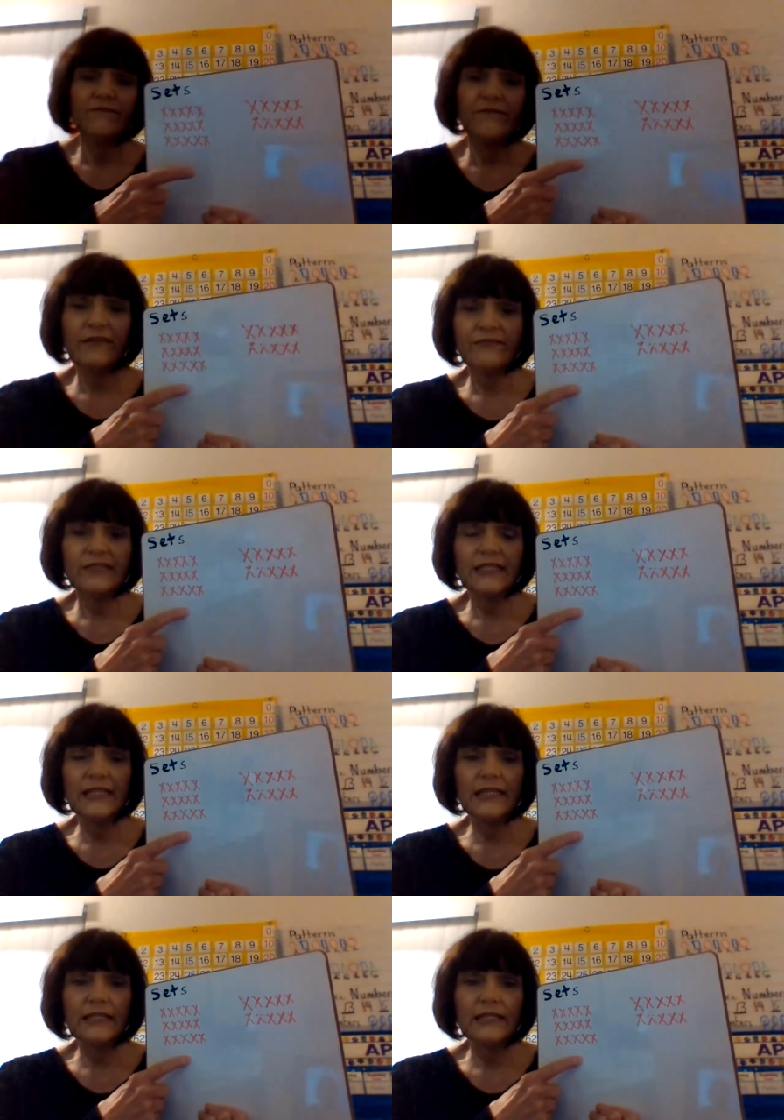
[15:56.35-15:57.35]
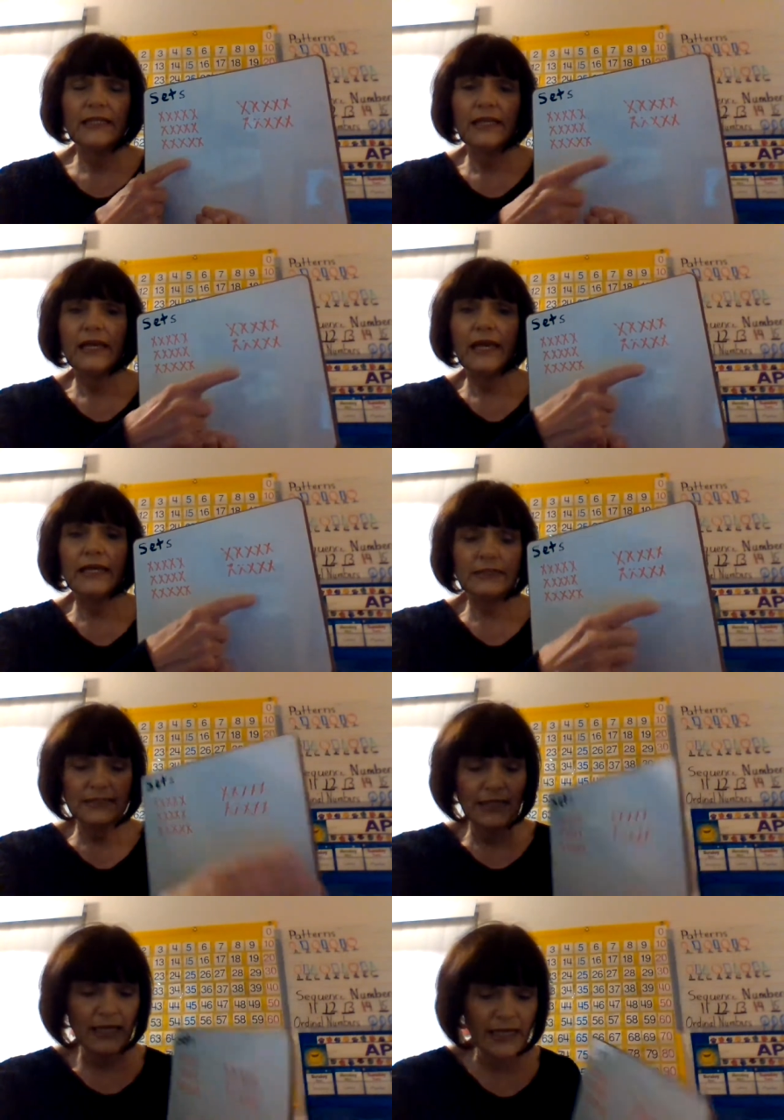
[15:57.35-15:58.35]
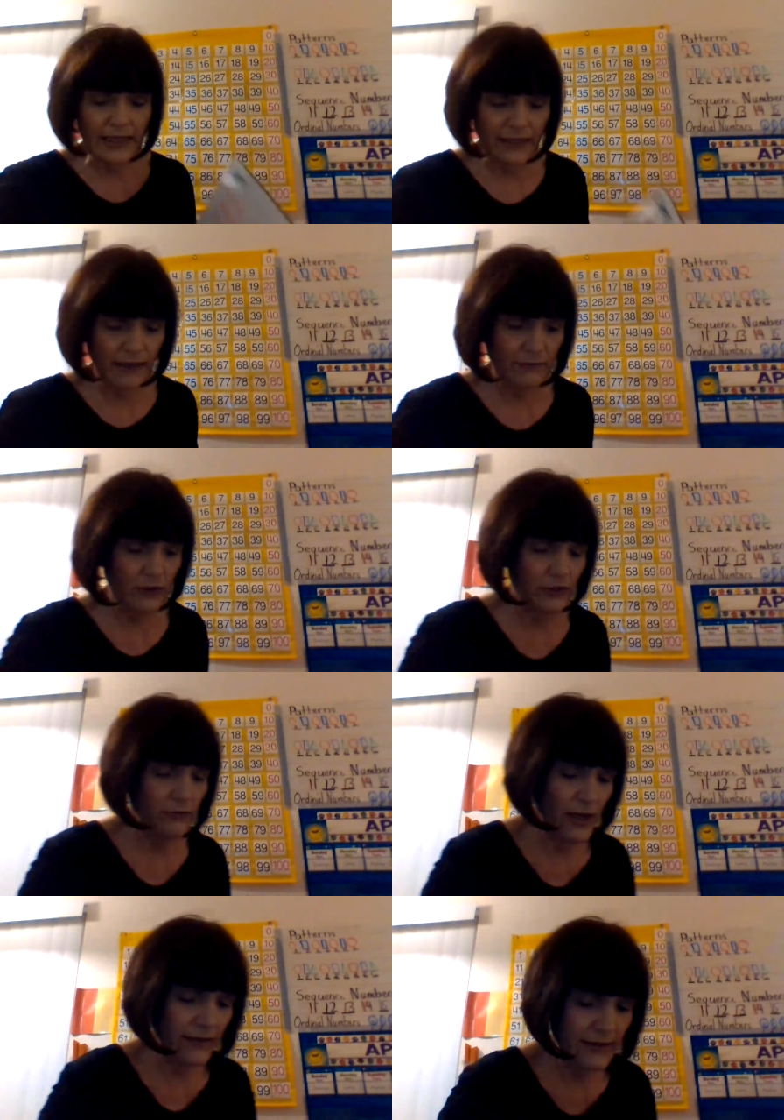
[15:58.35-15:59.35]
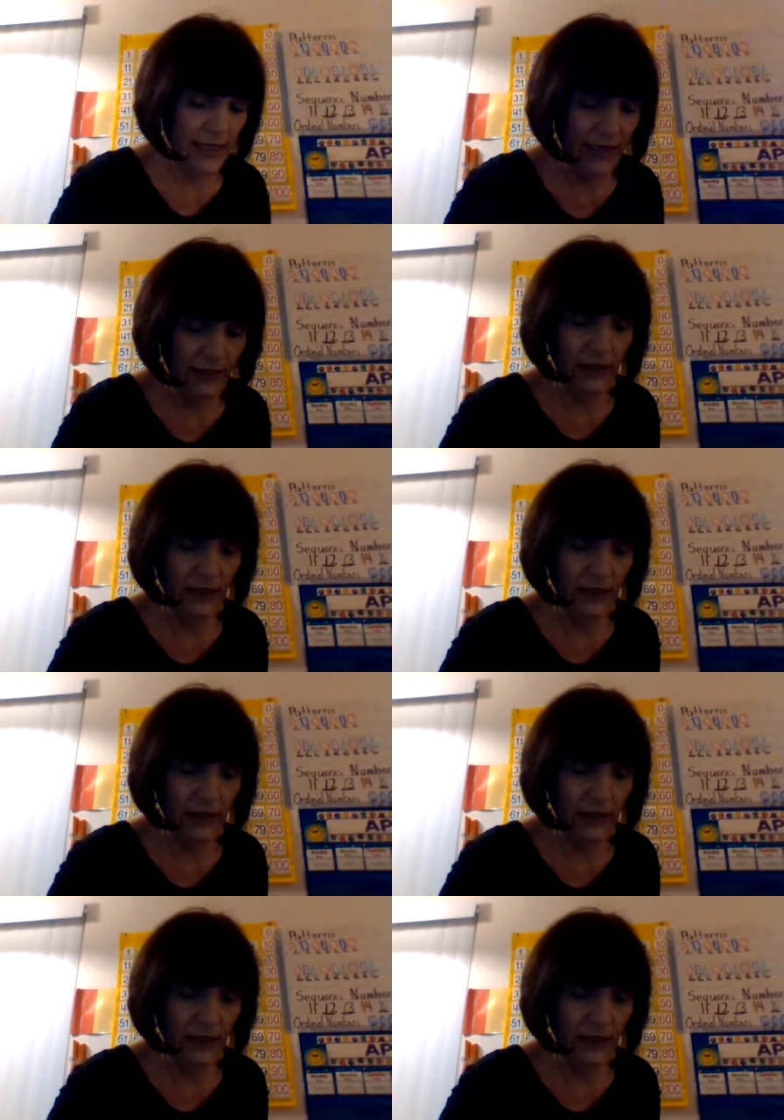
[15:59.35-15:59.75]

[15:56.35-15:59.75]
15 and 10. I'm going to write that